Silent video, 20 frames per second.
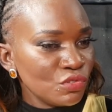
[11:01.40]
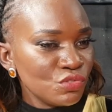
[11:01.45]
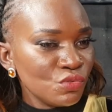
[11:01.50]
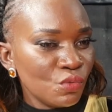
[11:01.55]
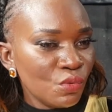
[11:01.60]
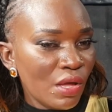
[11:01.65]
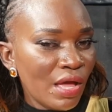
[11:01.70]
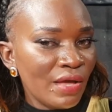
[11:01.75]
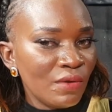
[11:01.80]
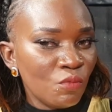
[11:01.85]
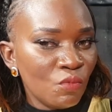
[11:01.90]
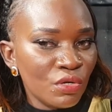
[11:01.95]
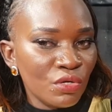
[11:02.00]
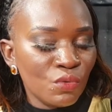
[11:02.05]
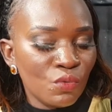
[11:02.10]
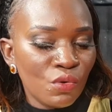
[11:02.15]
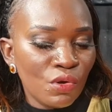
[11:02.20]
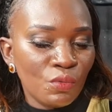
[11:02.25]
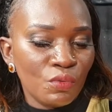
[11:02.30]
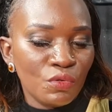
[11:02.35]
to I want to
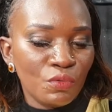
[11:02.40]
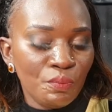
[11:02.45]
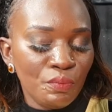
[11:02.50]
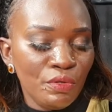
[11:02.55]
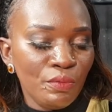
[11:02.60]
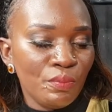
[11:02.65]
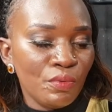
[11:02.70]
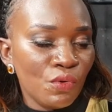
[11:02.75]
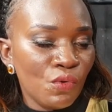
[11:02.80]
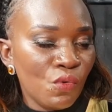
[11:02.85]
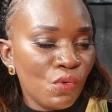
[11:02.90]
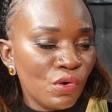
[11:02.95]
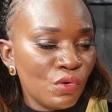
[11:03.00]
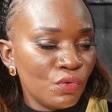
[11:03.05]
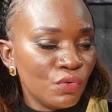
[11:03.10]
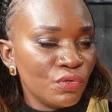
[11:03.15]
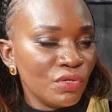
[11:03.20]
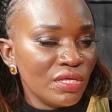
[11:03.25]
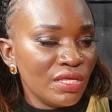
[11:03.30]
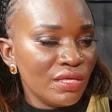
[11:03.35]
work with people who are mm.
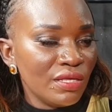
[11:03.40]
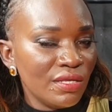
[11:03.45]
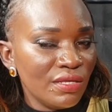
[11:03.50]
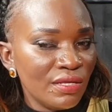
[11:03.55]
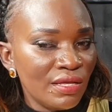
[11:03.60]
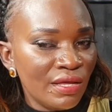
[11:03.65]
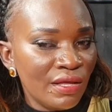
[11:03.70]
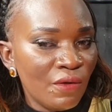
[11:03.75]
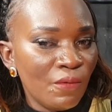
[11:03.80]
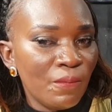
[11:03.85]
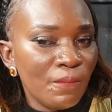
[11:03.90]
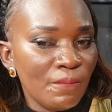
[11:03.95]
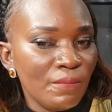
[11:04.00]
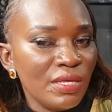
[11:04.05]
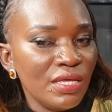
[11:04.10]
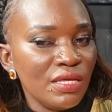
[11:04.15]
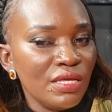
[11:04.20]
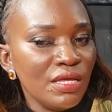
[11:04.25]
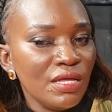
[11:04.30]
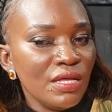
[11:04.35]
going to help
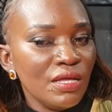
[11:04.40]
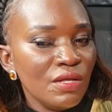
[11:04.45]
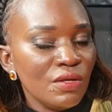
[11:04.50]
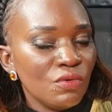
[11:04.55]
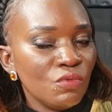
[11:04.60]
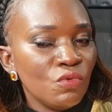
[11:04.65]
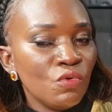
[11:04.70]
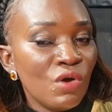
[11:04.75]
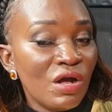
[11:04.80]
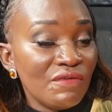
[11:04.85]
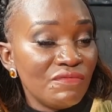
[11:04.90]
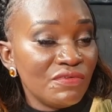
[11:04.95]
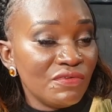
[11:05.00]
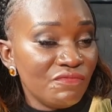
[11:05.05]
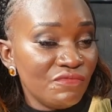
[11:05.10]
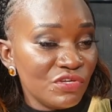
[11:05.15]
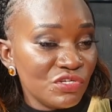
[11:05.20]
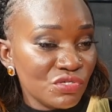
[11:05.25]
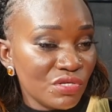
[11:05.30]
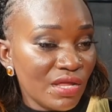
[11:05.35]
me, who have the
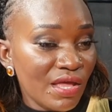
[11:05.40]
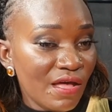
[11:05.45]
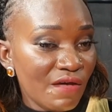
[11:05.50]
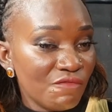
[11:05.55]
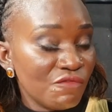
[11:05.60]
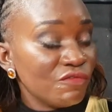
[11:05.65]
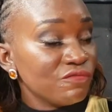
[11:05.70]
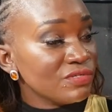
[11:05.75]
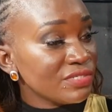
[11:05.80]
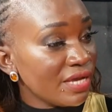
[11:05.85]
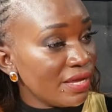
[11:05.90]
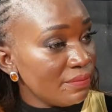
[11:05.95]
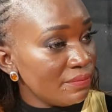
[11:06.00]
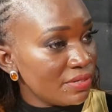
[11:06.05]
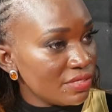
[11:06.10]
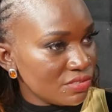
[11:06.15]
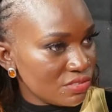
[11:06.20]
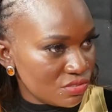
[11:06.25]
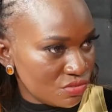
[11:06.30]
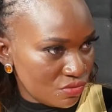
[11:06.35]
vision I have of
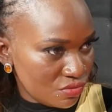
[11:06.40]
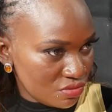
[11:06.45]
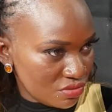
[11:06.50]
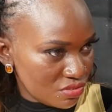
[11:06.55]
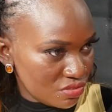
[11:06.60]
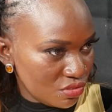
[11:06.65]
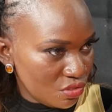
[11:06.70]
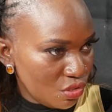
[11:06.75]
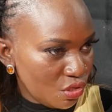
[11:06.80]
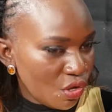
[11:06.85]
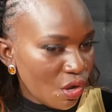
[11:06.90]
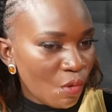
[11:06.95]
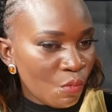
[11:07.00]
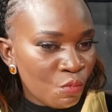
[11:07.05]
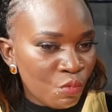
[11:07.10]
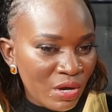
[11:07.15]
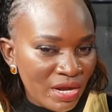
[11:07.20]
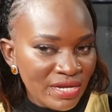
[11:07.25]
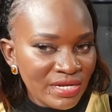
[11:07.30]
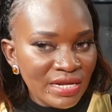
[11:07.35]
timeless songs. Mm.
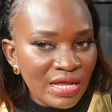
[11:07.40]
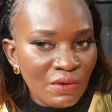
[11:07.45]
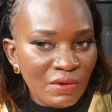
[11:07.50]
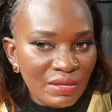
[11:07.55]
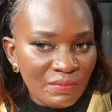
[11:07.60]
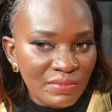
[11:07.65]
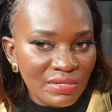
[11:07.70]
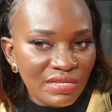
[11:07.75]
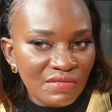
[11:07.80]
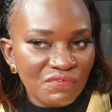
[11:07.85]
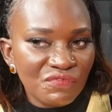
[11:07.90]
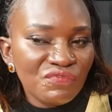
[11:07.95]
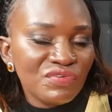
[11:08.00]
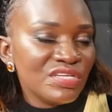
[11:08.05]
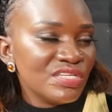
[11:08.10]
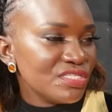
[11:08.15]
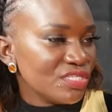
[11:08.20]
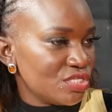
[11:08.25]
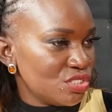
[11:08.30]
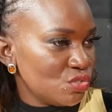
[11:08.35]
Right now, I believe if you
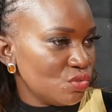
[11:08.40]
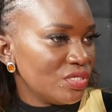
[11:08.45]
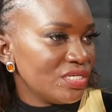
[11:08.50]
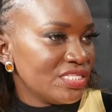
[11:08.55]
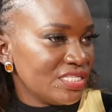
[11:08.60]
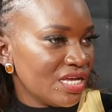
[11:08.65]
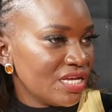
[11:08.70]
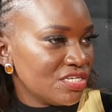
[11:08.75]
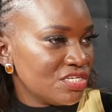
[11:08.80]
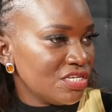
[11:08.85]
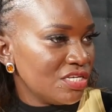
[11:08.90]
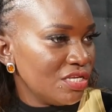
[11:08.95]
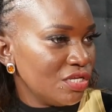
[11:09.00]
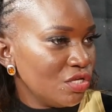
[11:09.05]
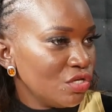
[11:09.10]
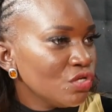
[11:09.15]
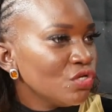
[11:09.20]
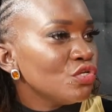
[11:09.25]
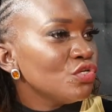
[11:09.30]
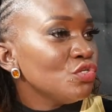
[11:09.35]
listen to Hitaji,
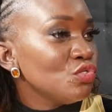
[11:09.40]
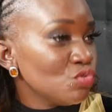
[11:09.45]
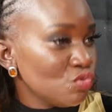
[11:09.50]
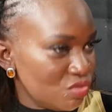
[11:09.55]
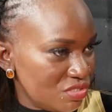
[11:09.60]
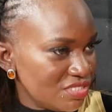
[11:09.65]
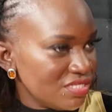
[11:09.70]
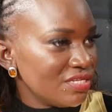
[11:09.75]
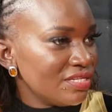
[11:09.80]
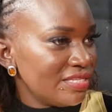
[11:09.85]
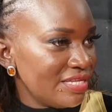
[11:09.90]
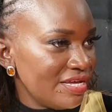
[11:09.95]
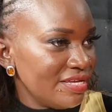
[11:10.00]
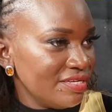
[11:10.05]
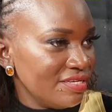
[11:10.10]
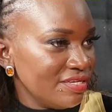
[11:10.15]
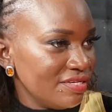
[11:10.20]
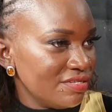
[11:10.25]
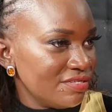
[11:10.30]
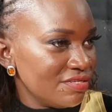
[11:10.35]
mm-hmm. you still
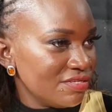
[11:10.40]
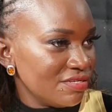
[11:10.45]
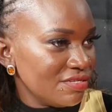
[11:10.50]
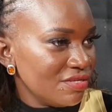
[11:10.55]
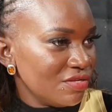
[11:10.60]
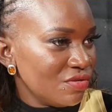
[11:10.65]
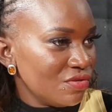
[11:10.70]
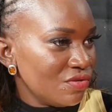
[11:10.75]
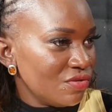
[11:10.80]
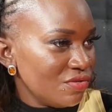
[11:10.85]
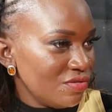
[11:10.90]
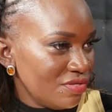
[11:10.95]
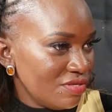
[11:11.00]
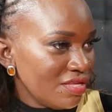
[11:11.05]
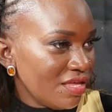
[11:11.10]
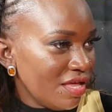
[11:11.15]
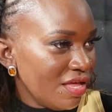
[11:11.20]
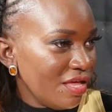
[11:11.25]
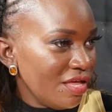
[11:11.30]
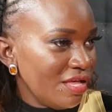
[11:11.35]
like it. Of course, I
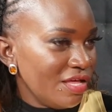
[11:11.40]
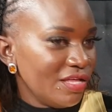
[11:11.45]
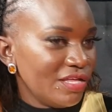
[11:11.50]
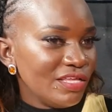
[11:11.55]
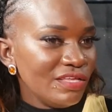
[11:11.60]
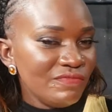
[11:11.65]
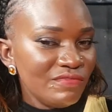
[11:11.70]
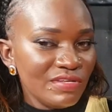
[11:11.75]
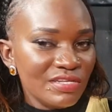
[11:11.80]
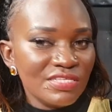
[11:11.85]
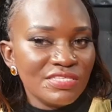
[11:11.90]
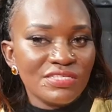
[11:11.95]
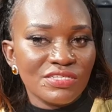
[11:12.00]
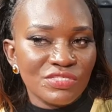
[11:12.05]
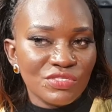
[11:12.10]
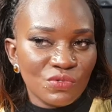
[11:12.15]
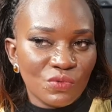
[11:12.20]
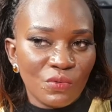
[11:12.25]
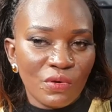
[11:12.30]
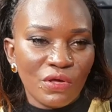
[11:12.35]
yeah. do. If you listen
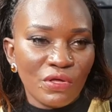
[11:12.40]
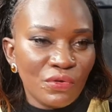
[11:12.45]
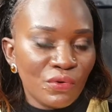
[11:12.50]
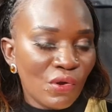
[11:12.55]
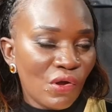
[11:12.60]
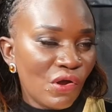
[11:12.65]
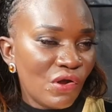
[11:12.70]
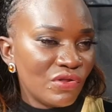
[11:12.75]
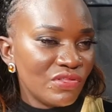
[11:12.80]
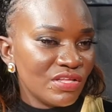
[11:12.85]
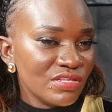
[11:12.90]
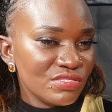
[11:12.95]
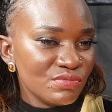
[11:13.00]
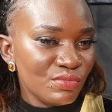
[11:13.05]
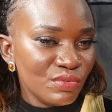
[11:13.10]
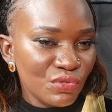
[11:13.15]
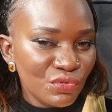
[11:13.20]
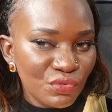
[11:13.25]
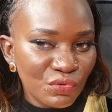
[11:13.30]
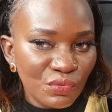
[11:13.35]
to Where You Are, that's
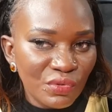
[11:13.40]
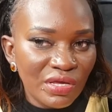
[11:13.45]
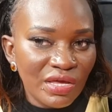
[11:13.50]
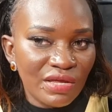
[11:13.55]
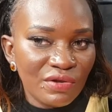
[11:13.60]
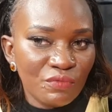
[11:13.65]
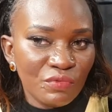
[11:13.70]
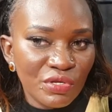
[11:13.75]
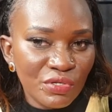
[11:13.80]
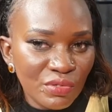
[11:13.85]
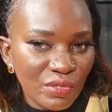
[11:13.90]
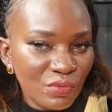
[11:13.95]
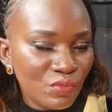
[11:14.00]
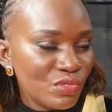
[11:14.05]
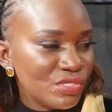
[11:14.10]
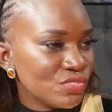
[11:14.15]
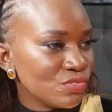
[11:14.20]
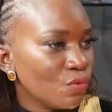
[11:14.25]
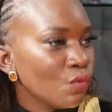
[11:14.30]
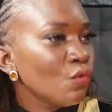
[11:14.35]
Blue Three and Radio and
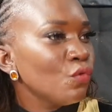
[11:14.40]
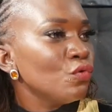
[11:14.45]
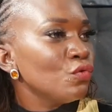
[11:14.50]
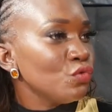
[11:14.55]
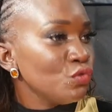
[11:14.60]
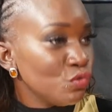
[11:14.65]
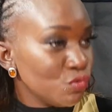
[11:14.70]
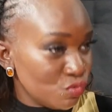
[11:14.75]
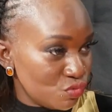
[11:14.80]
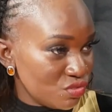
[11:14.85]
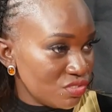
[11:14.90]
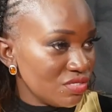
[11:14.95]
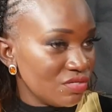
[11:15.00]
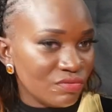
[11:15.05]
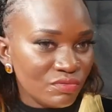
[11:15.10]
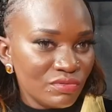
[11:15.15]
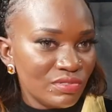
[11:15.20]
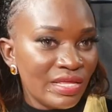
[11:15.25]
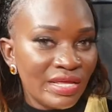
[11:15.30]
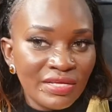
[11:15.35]
Weasel, you still
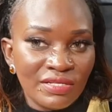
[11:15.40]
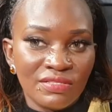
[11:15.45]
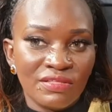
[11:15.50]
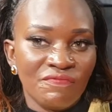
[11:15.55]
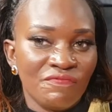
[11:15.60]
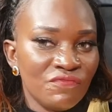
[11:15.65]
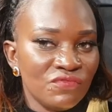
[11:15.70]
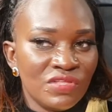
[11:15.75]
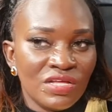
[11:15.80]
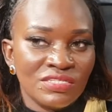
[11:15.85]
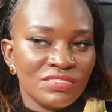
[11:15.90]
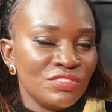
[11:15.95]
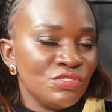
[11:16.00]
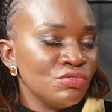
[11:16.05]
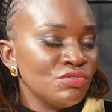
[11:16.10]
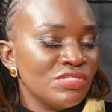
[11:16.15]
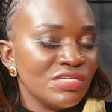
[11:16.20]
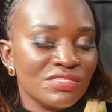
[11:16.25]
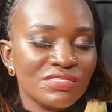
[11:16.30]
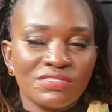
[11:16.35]
like the that's you
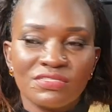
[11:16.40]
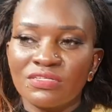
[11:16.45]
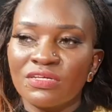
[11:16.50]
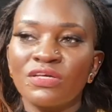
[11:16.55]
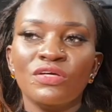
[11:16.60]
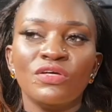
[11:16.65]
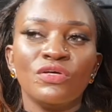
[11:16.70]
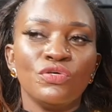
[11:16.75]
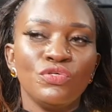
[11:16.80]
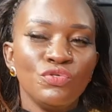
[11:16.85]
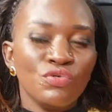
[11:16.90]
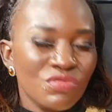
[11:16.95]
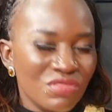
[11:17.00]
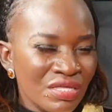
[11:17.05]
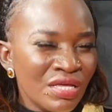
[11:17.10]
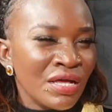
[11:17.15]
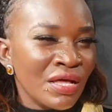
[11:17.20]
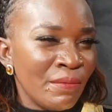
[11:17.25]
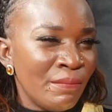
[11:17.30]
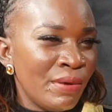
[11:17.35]
just you
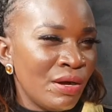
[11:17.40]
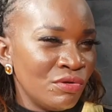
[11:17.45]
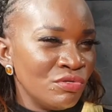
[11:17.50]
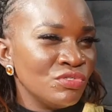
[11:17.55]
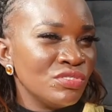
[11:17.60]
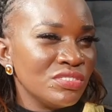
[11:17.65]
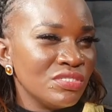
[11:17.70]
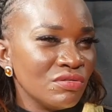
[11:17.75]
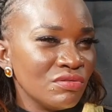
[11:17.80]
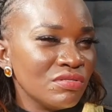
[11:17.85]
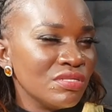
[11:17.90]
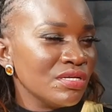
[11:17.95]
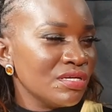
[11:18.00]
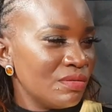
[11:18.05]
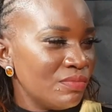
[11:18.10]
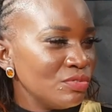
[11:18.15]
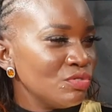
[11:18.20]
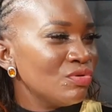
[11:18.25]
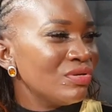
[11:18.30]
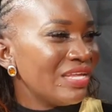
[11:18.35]
think about you still think
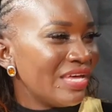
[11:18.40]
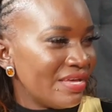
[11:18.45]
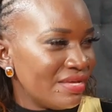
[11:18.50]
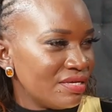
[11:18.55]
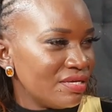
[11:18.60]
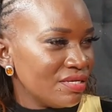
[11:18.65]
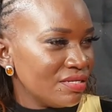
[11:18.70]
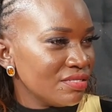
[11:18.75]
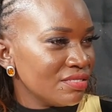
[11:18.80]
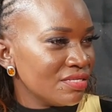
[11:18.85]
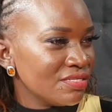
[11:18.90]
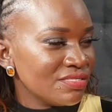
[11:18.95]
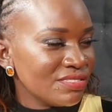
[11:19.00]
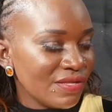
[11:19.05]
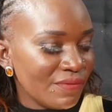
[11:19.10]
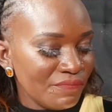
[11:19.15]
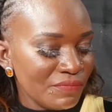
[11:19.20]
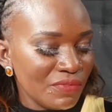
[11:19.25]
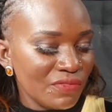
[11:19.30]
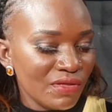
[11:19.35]
about you like it there's okay.
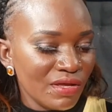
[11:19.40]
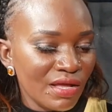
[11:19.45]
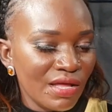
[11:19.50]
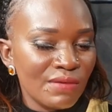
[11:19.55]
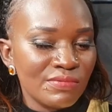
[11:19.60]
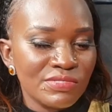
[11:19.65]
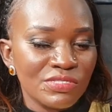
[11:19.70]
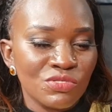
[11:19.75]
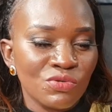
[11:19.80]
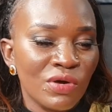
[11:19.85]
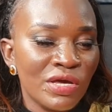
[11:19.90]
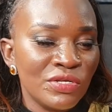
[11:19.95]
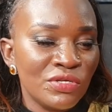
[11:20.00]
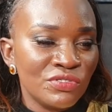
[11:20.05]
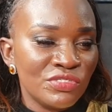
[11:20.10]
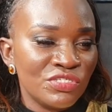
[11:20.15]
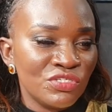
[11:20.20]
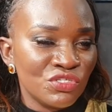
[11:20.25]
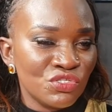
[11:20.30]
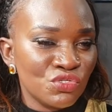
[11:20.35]
something that comes so uh -huh. i uh-huh.
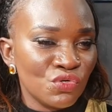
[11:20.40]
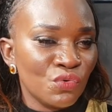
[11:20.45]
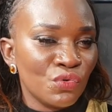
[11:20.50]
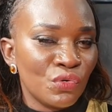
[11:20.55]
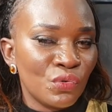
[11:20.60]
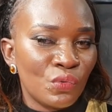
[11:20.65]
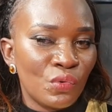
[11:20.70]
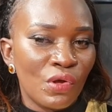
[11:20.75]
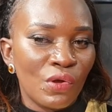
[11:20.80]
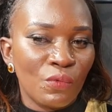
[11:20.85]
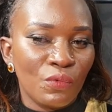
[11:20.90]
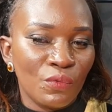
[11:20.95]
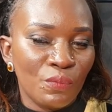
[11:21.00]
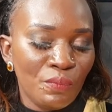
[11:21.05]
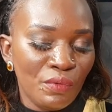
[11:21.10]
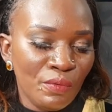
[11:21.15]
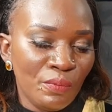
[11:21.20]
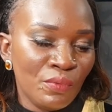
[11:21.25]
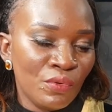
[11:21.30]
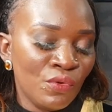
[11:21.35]
just don't want to work with
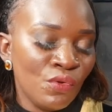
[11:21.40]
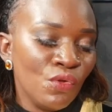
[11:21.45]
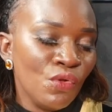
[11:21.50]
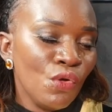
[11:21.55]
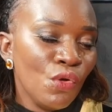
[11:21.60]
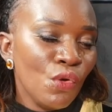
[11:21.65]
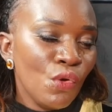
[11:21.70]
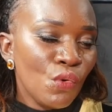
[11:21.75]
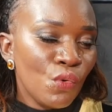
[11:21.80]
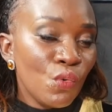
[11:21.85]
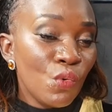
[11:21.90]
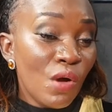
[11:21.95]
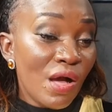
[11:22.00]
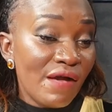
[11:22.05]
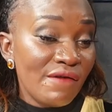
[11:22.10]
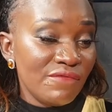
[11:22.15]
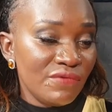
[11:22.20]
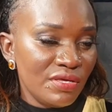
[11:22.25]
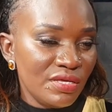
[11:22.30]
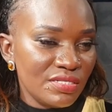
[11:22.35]
people uh -huh. who
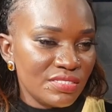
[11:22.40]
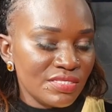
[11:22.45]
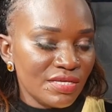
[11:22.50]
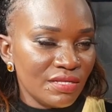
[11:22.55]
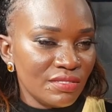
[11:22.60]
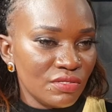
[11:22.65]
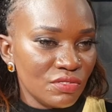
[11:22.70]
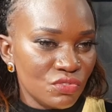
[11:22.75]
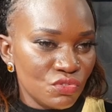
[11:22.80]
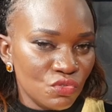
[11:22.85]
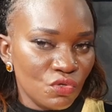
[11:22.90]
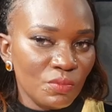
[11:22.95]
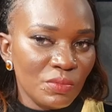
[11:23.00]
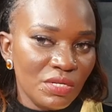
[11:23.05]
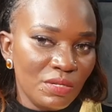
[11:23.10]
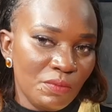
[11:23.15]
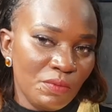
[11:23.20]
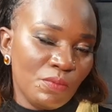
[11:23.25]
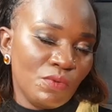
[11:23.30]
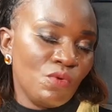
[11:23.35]
have hits and there's so many
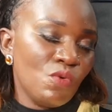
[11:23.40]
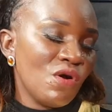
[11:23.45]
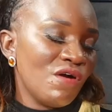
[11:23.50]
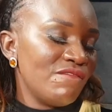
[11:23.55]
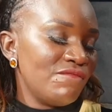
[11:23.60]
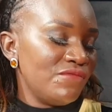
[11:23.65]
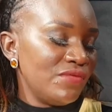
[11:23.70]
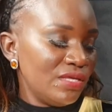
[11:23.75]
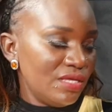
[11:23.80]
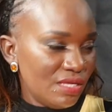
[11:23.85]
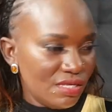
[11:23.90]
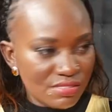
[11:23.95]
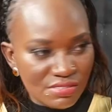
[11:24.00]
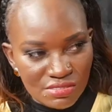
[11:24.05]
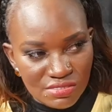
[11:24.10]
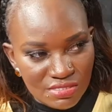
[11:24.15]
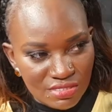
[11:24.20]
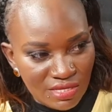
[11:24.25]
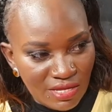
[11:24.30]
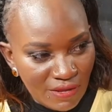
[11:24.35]
people who have the
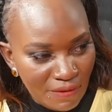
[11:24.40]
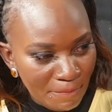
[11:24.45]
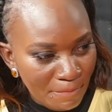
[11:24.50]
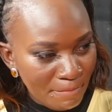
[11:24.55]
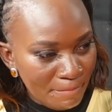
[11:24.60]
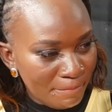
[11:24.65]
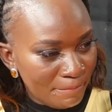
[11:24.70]
hits okay